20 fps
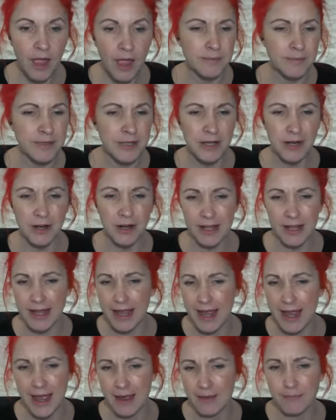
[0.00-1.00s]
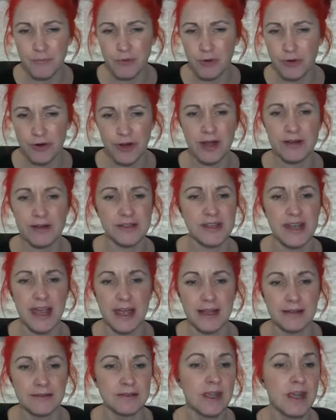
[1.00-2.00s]
you know, like hair products
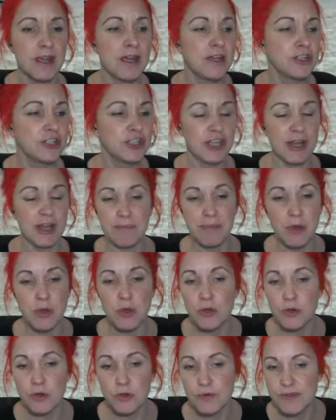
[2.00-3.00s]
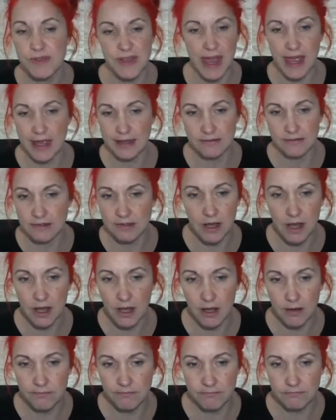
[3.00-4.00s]
and shampoos
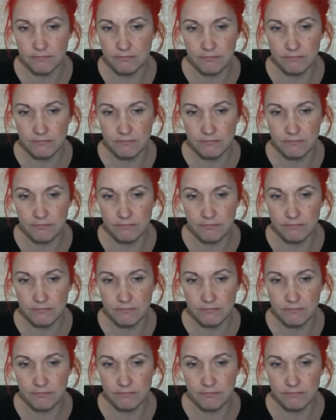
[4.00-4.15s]
and